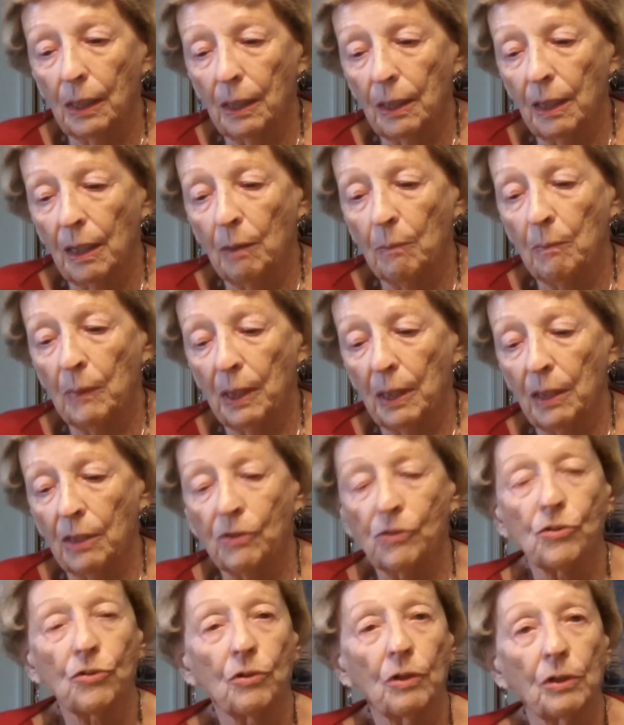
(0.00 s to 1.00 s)
got my
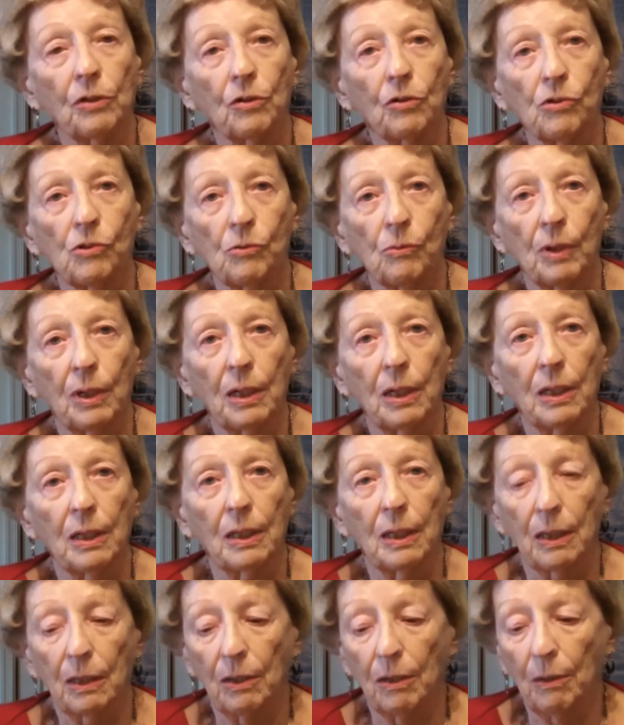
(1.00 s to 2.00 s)
instructor's rating
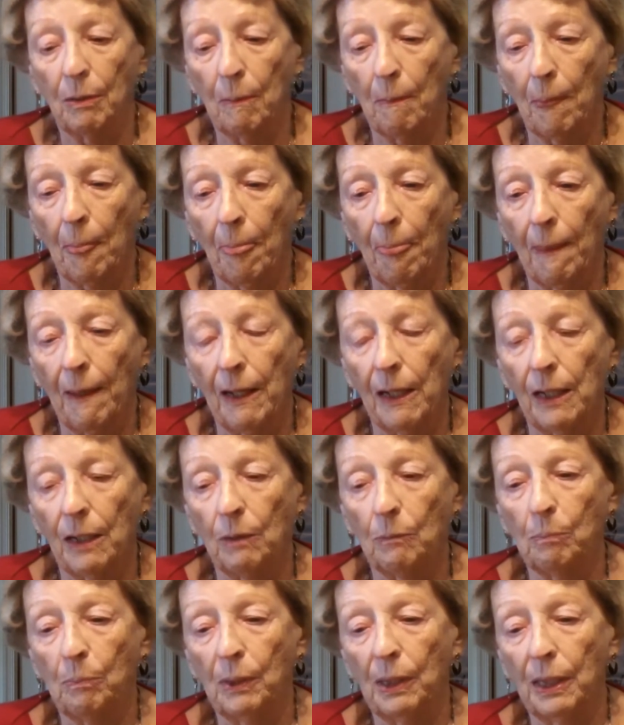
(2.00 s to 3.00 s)
there,
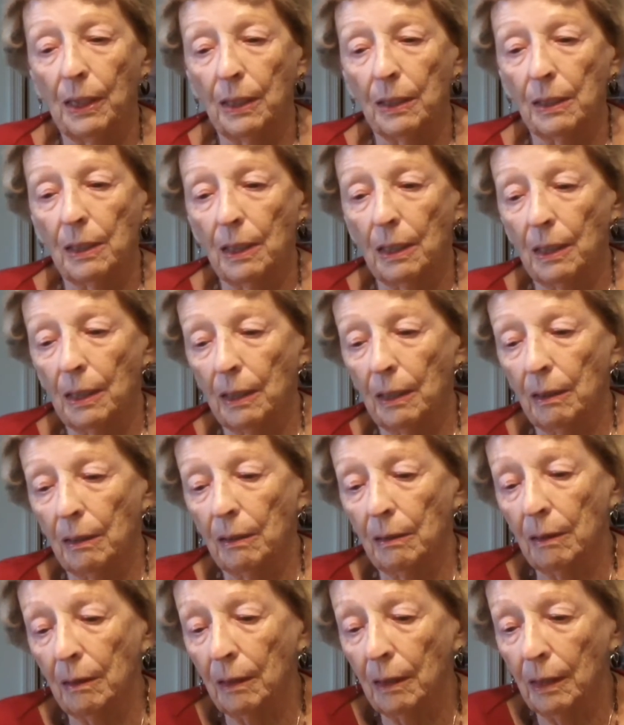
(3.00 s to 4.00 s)
and planned on
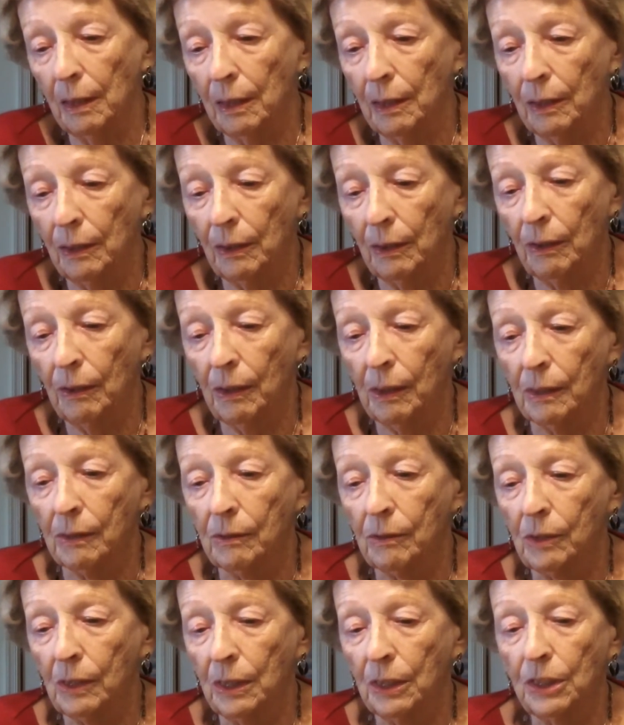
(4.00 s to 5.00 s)

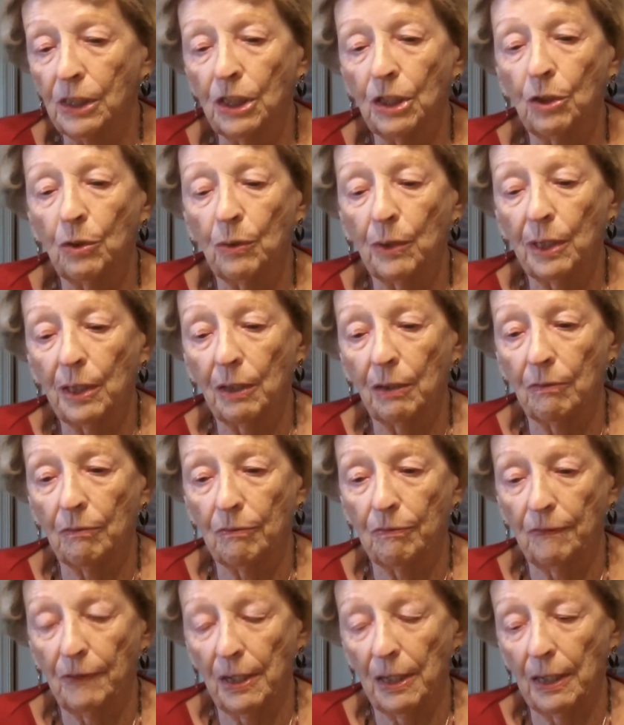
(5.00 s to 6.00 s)
continuing in
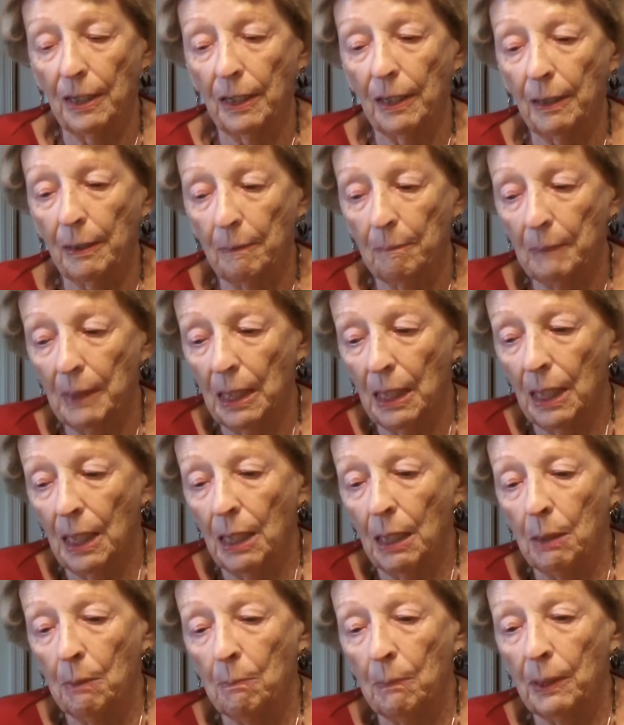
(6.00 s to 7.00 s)
flying.
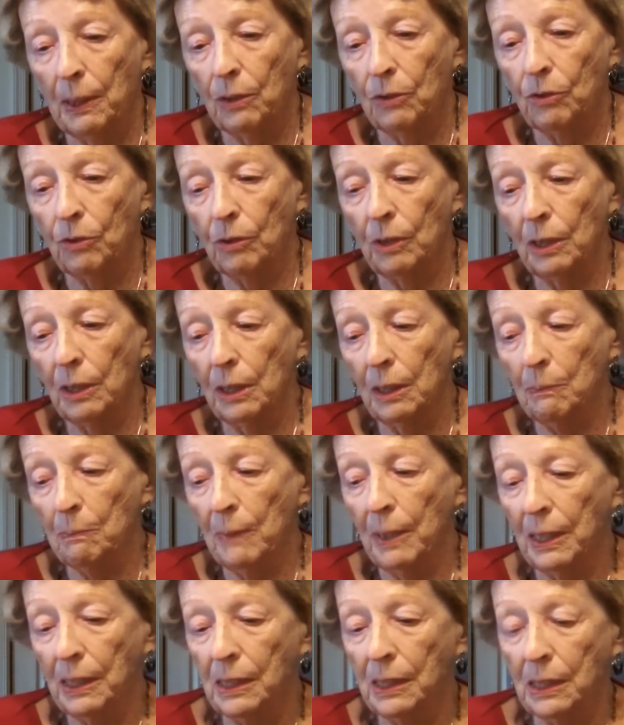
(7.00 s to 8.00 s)
But during
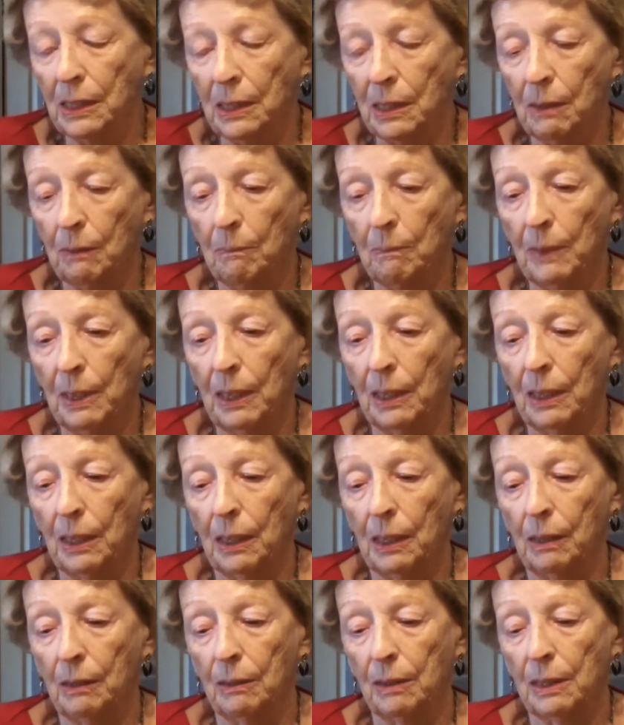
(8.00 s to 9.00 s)
my
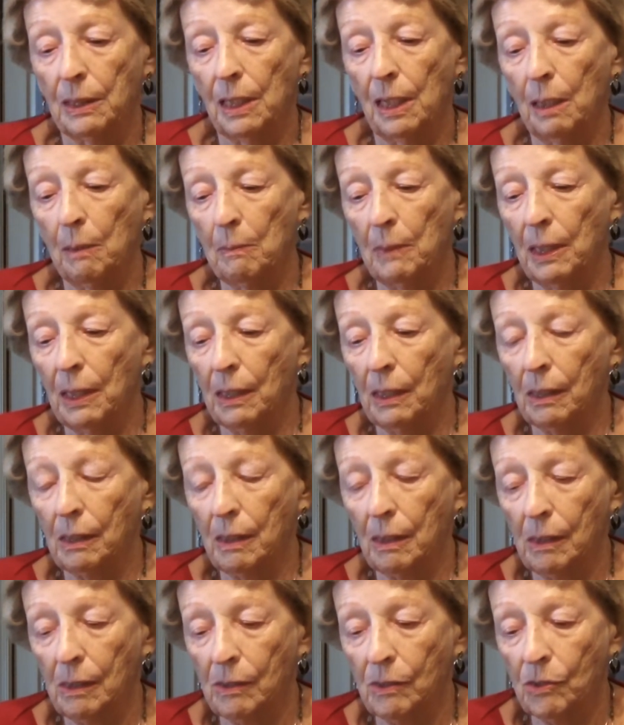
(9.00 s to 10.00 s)
time at
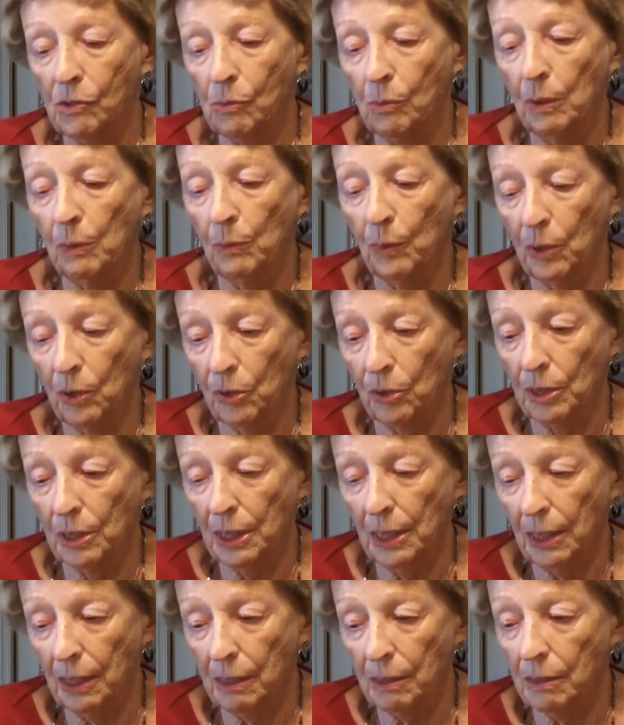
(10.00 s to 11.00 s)
Sweetwater,
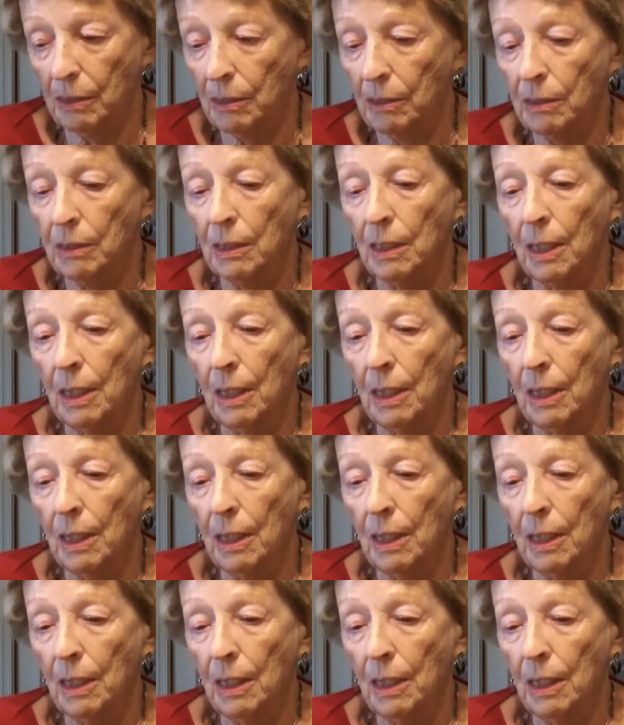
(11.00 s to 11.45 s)
Texas,